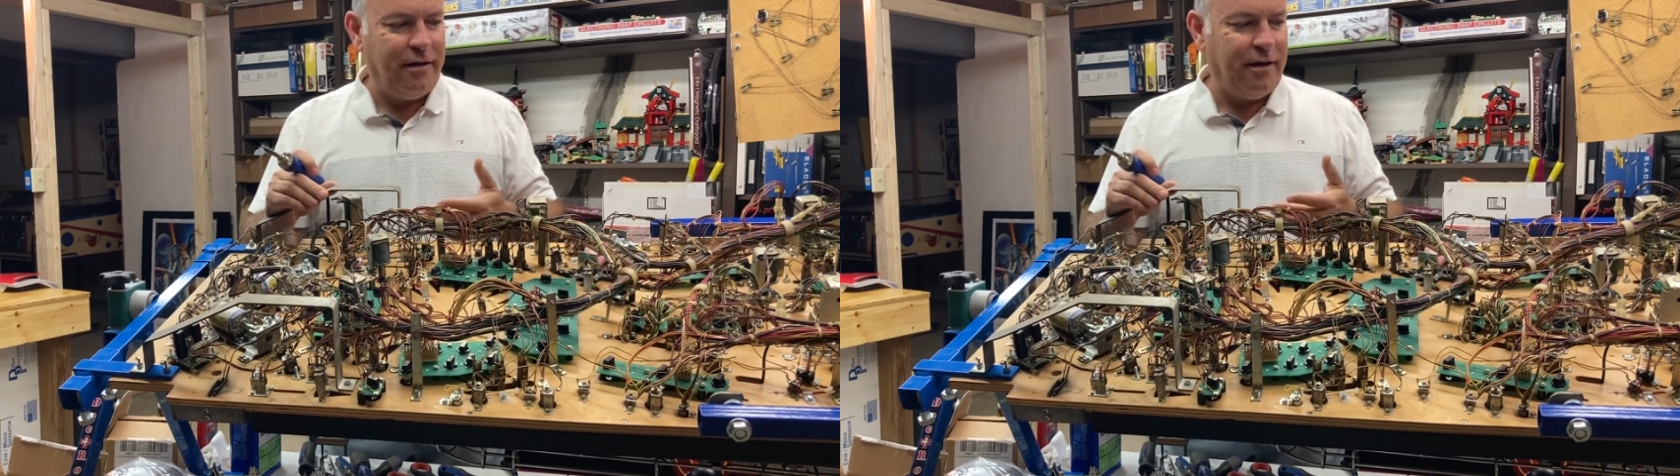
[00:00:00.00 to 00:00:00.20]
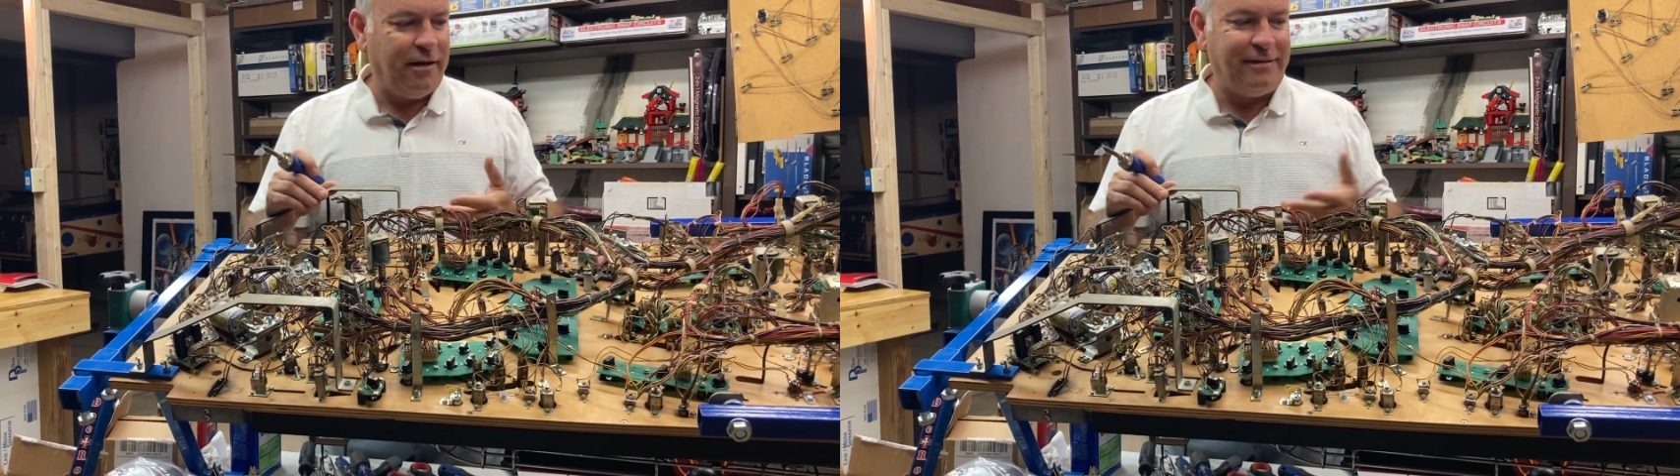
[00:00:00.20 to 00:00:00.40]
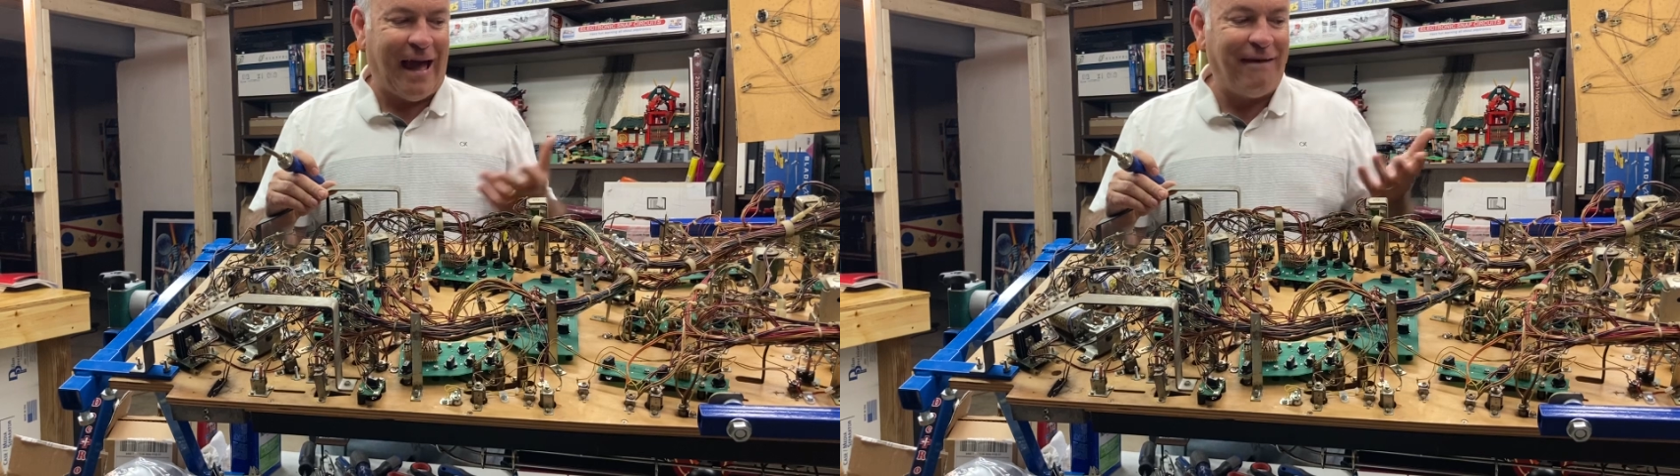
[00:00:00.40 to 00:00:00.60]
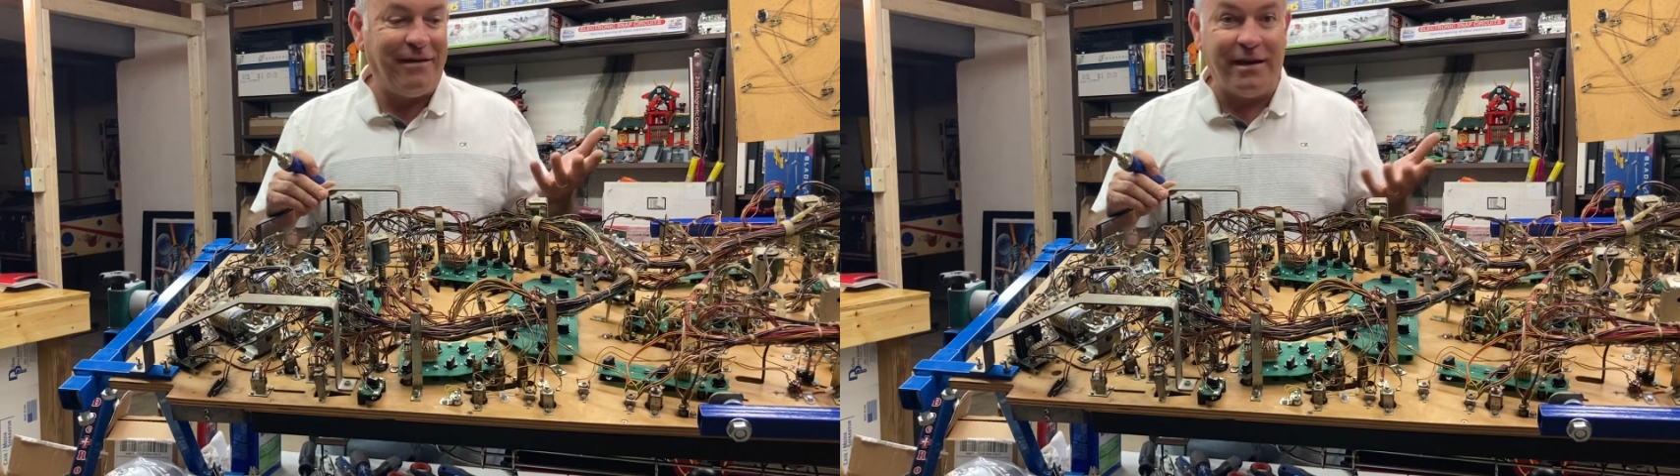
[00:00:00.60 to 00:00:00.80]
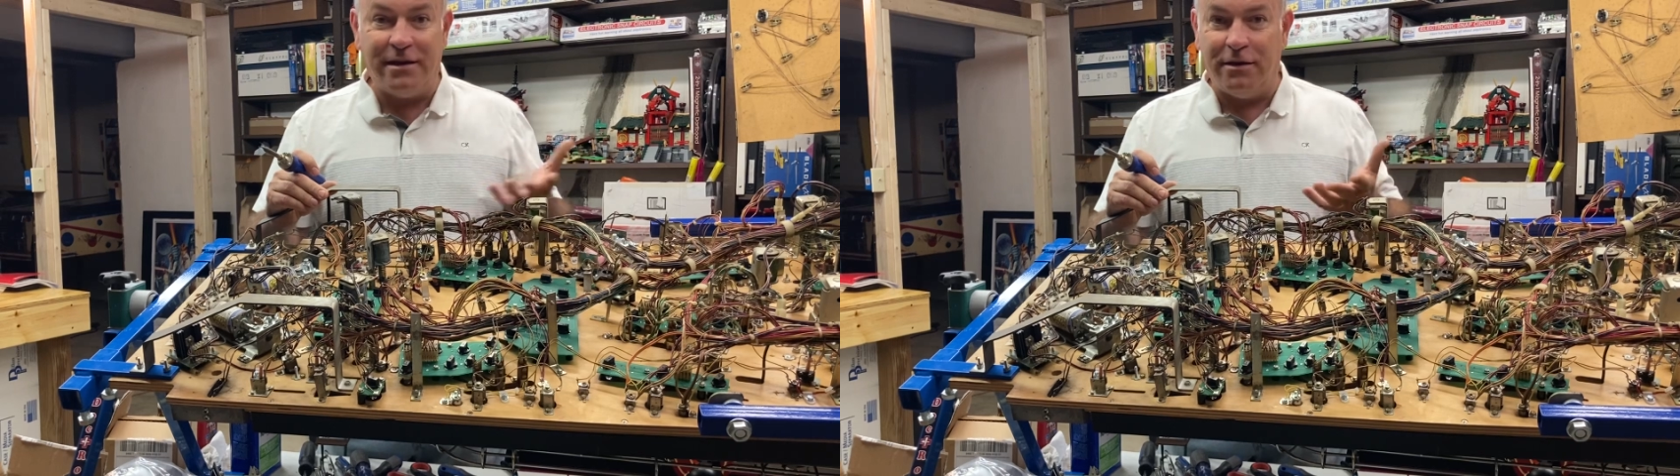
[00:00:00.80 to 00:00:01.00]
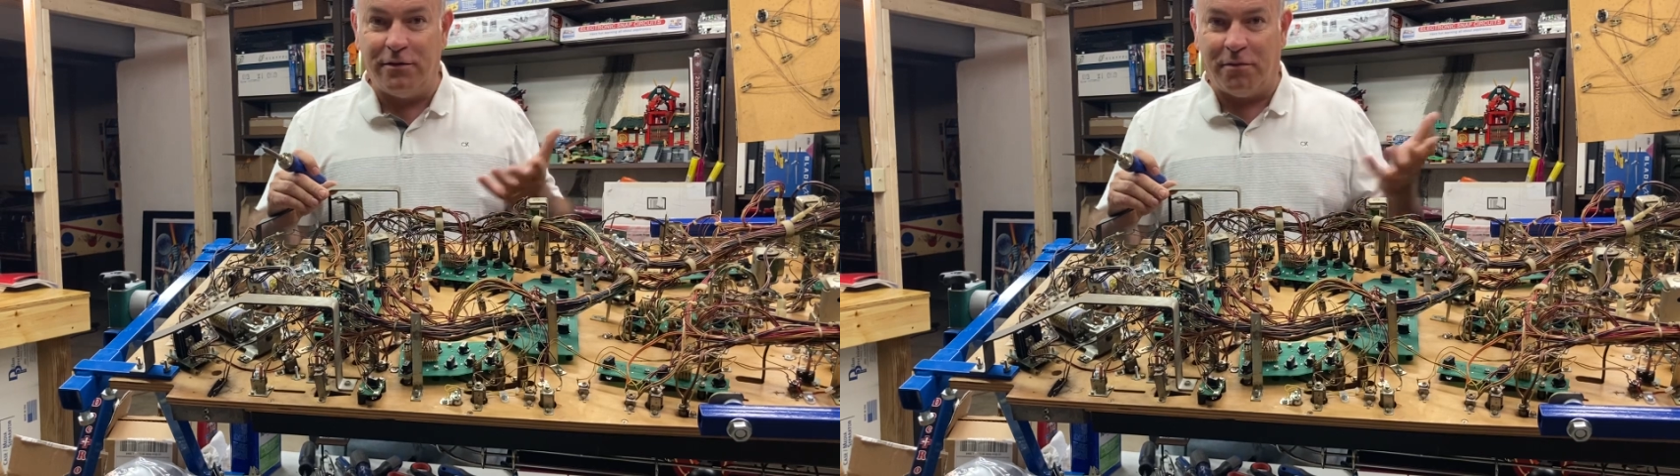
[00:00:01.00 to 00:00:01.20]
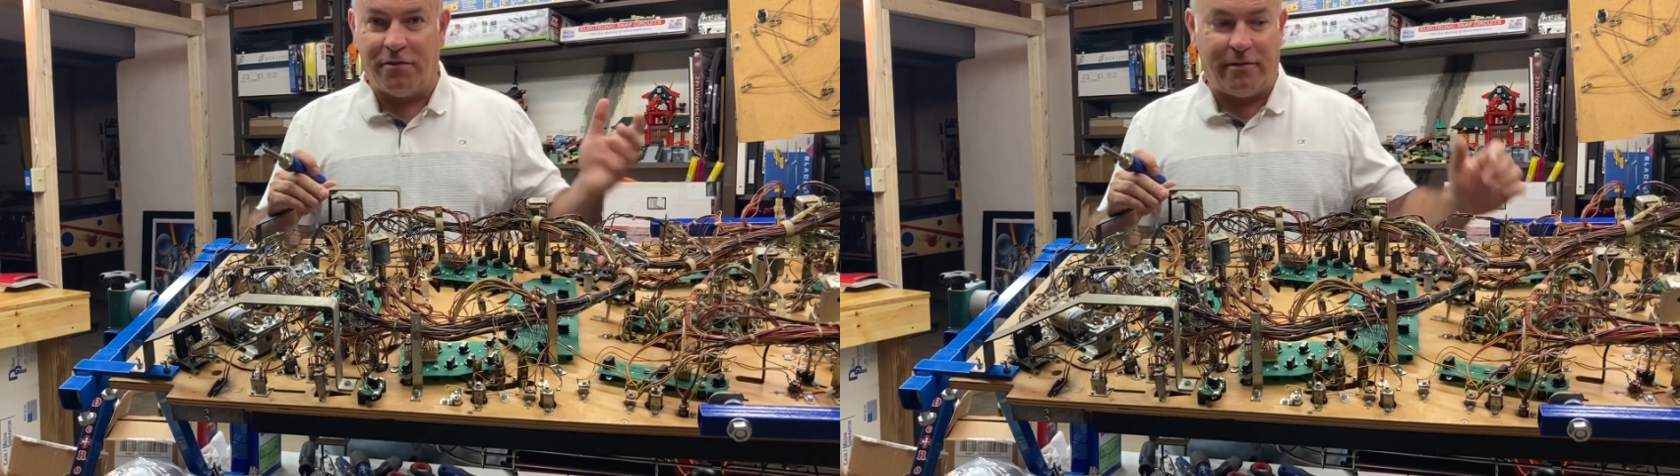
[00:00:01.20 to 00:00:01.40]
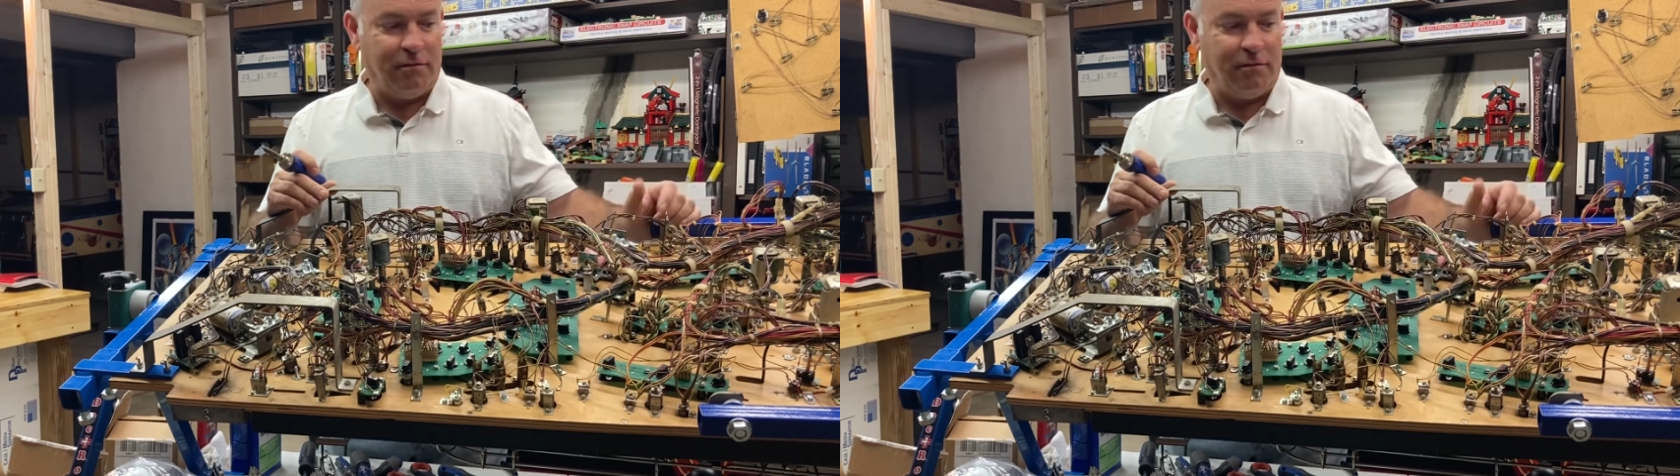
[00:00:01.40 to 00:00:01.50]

uh, dive in and do some